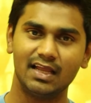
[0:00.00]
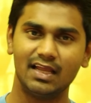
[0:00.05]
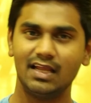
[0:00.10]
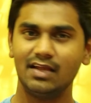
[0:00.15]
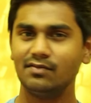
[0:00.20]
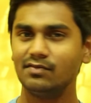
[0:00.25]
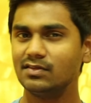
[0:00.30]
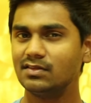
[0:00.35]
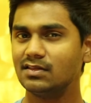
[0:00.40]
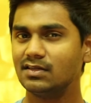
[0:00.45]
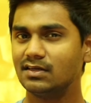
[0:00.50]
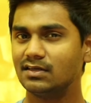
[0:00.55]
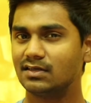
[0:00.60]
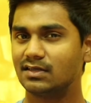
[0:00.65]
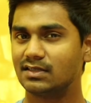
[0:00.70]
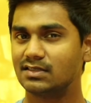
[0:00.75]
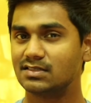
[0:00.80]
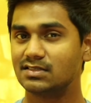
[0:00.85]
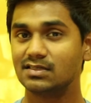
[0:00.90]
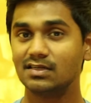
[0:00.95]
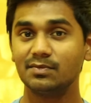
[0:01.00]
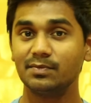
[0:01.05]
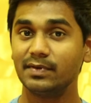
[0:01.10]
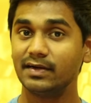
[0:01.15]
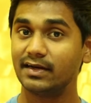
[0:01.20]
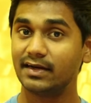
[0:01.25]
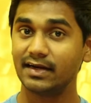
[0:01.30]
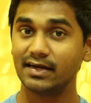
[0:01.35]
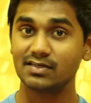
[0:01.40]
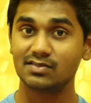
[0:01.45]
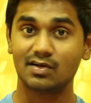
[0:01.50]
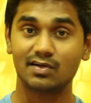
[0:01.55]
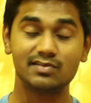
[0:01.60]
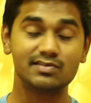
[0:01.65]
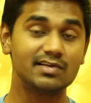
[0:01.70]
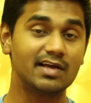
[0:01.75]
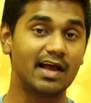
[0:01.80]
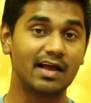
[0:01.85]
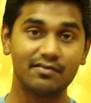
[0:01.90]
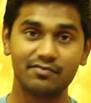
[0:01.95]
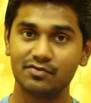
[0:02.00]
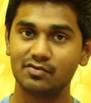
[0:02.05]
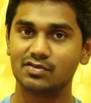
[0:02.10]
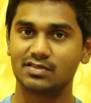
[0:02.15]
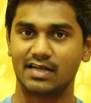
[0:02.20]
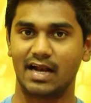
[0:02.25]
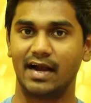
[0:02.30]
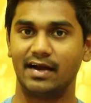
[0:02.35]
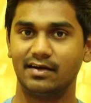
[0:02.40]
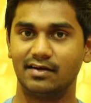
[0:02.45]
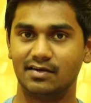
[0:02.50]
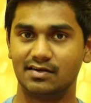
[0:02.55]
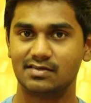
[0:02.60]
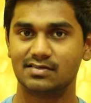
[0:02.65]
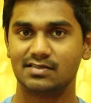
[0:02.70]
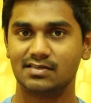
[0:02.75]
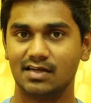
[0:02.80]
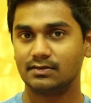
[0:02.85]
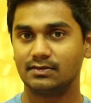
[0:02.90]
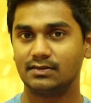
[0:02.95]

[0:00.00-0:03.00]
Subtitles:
even the digital bit rates also have few standards.